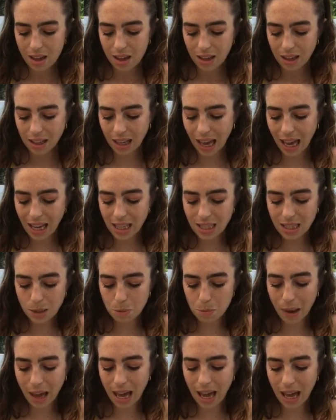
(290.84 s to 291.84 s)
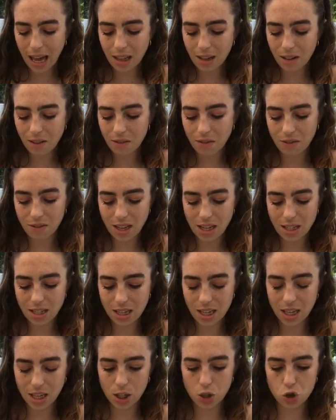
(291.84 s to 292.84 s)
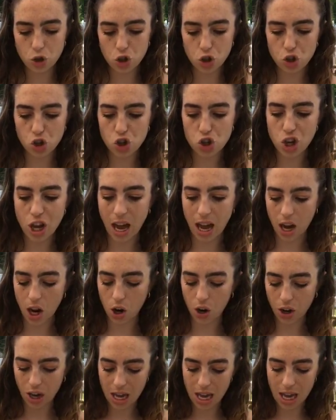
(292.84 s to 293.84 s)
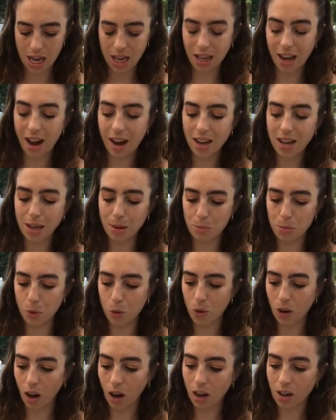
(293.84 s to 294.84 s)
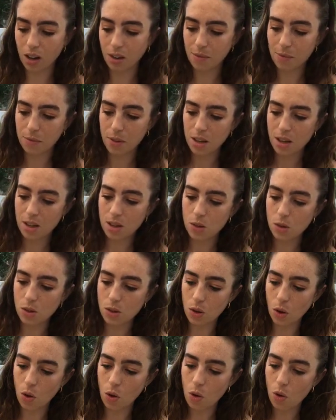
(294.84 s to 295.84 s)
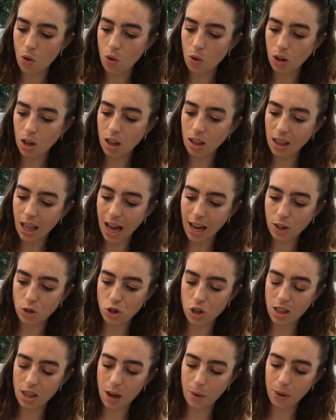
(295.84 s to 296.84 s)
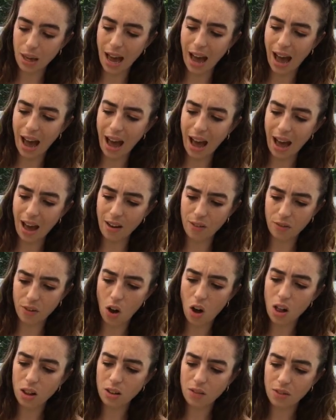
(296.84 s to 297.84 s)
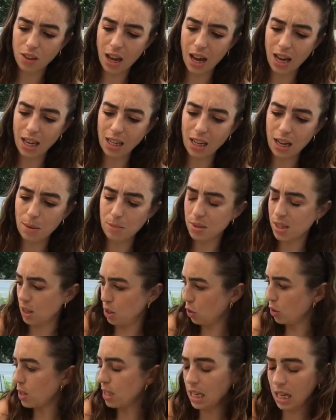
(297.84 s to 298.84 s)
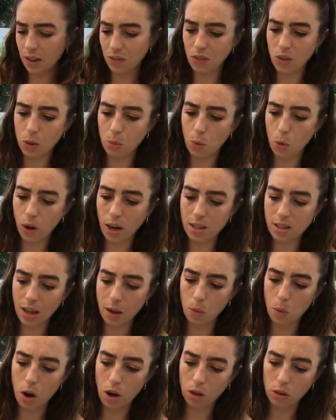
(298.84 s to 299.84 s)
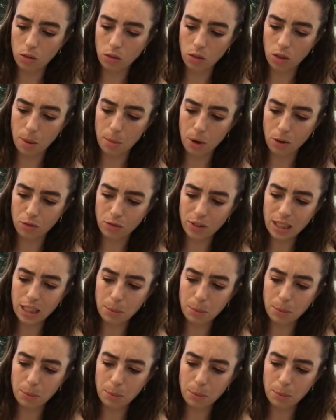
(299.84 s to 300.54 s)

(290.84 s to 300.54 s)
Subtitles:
Kate Spade Vintage Cherry Cutting Board. So It's a whole collection that we have, all of the items, and you'll see a few more as I walk through them, are really